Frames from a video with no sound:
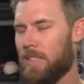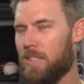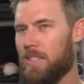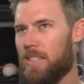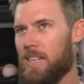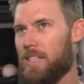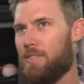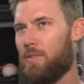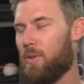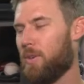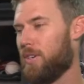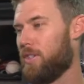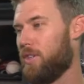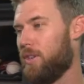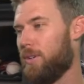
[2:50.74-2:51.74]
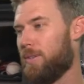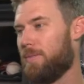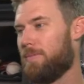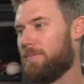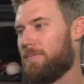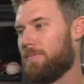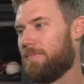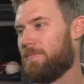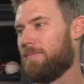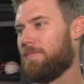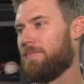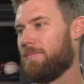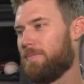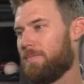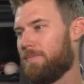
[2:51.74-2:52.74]
Six, four, and two.
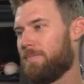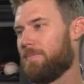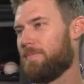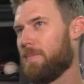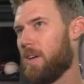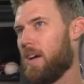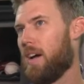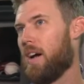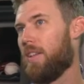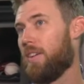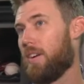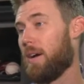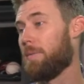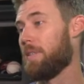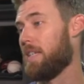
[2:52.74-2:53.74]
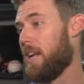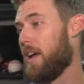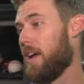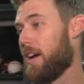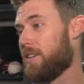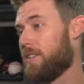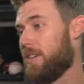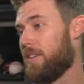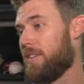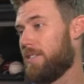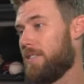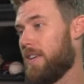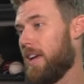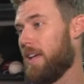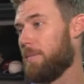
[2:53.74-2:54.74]
Uh, they're coming today, actually.
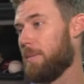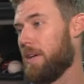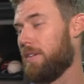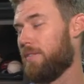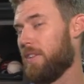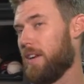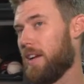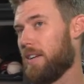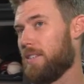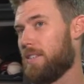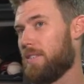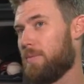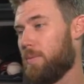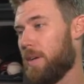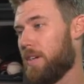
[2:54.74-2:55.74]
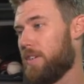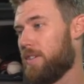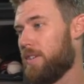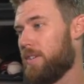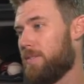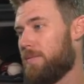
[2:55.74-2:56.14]
Yeah, they'll be here for the next week or two.